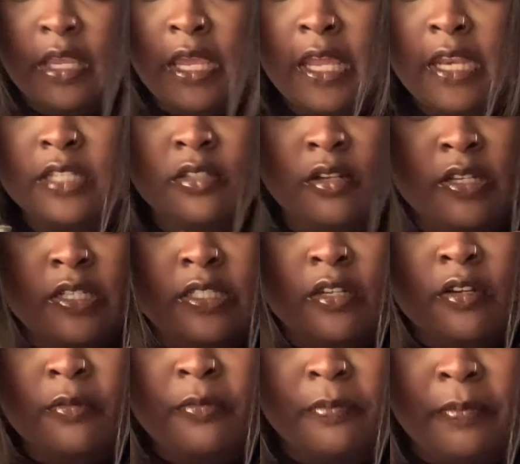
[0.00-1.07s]
and it's on this
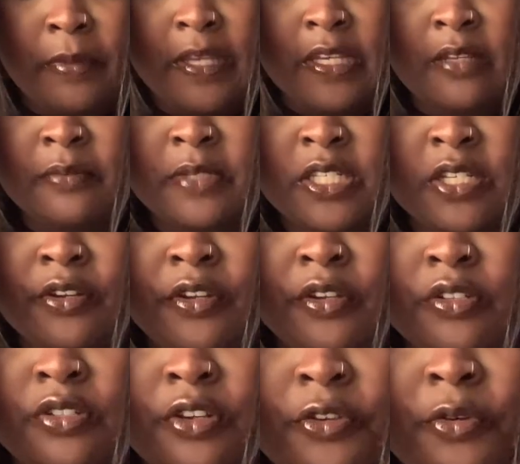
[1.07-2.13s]
little bendy material
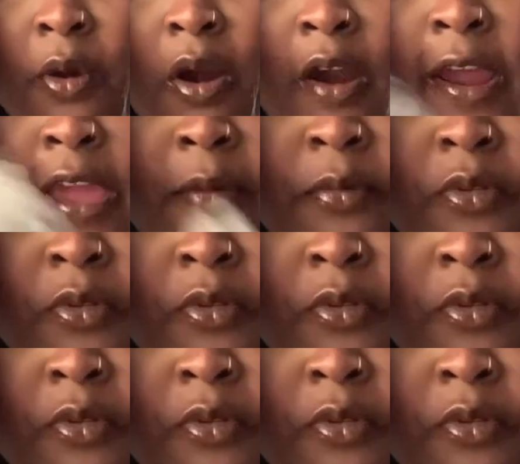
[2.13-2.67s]
so you are able